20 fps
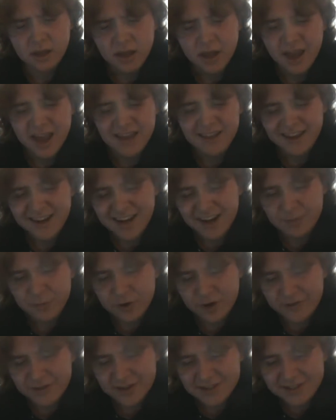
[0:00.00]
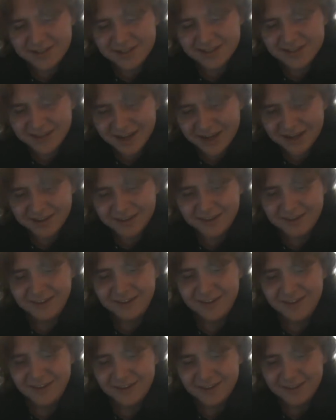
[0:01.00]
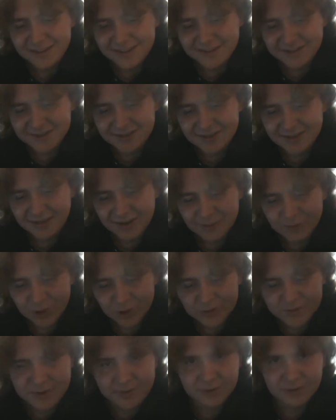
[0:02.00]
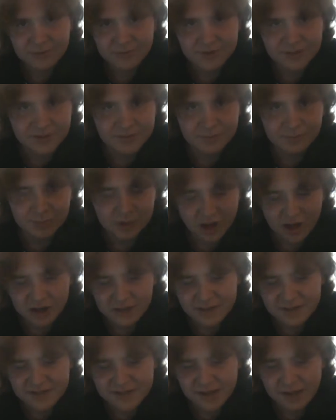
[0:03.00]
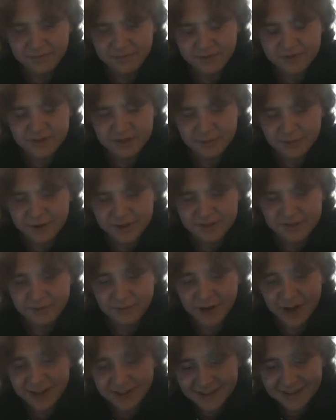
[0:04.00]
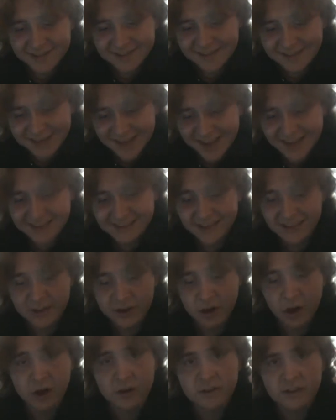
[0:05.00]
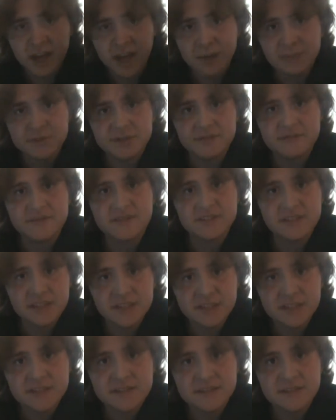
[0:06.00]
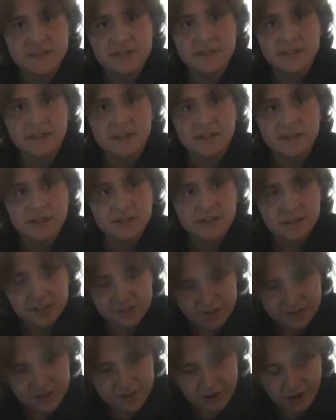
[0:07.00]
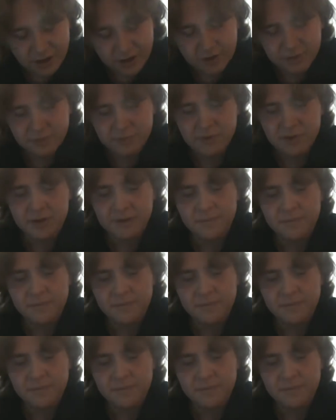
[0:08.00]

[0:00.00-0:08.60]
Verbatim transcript: And like I previously stated, you know, and most people just block this out for some reason, but I did state that there are types of seeds, let's just call them,